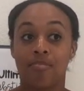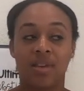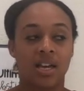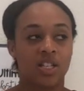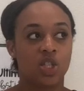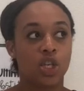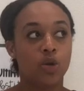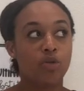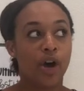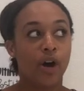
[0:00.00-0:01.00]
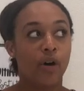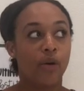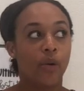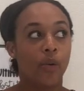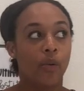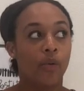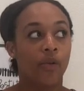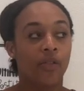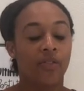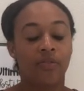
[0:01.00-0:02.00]
because you know
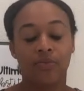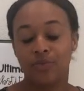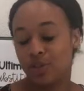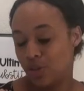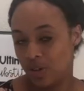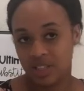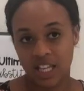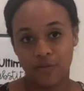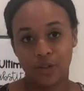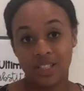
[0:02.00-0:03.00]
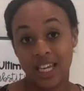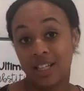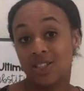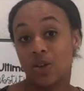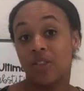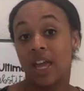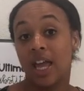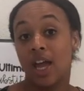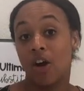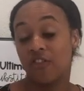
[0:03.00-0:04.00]
students love routine, so
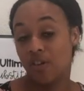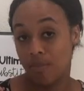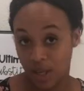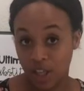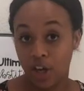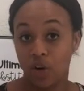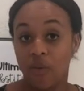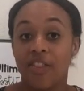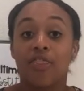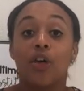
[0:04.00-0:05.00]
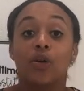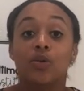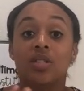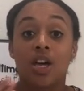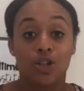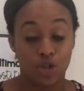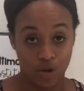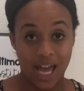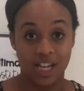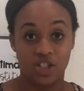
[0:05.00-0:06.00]
they are familiar with those
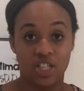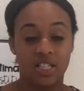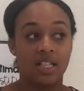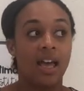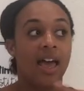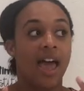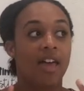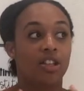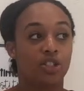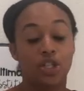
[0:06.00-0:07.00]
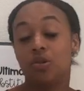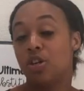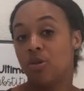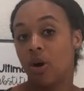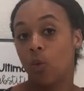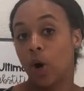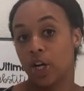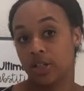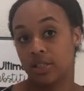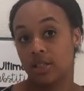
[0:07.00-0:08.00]
strategies. And then two, you know it
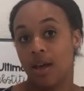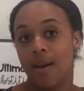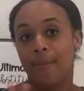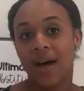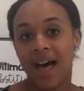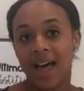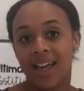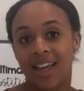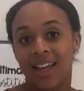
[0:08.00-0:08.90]
works. But